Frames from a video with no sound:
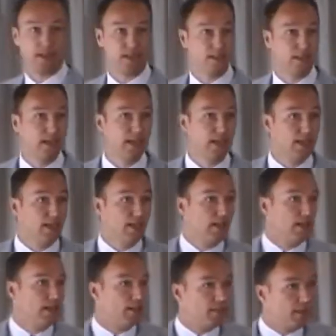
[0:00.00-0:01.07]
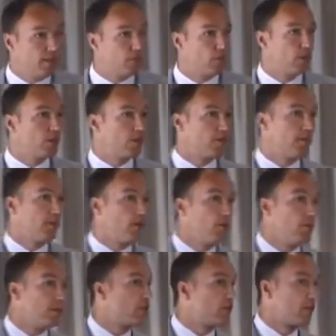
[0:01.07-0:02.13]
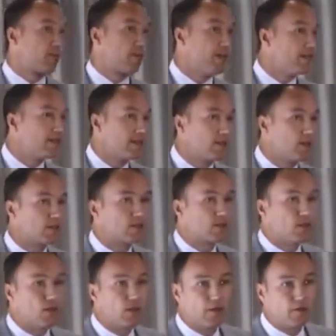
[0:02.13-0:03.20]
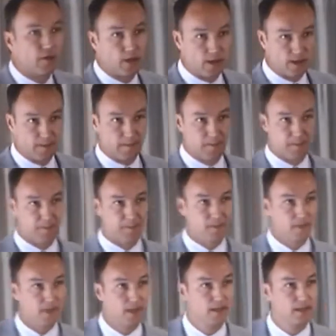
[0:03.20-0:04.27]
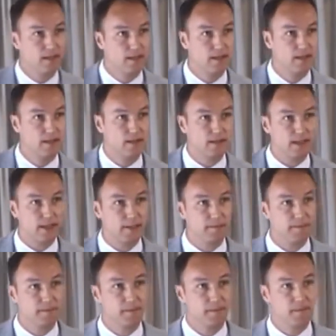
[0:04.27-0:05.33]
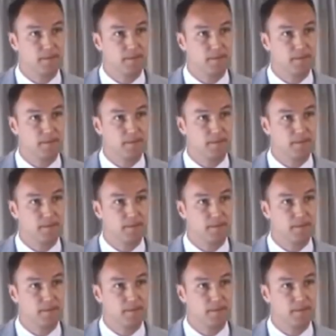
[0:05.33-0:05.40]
price above which and below which the price cannot go or fall. Okay.